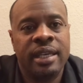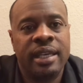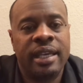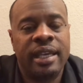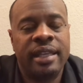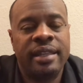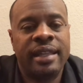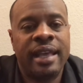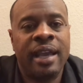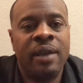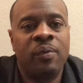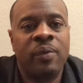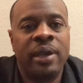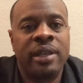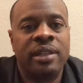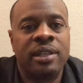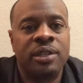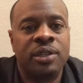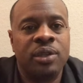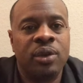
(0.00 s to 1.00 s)
And that way
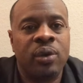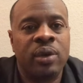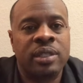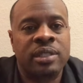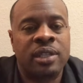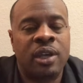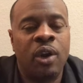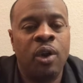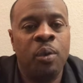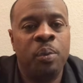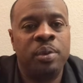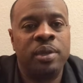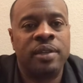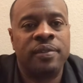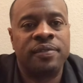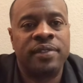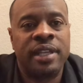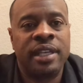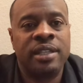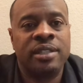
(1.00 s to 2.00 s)
the door is open if
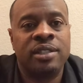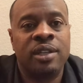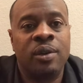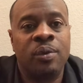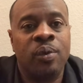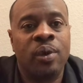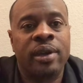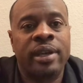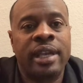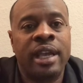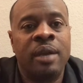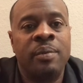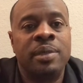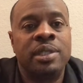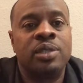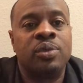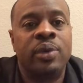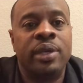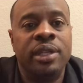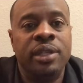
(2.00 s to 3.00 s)
things don't work out
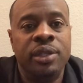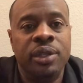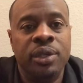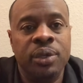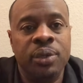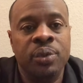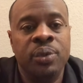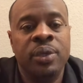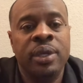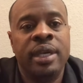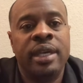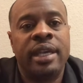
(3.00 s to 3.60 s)
between you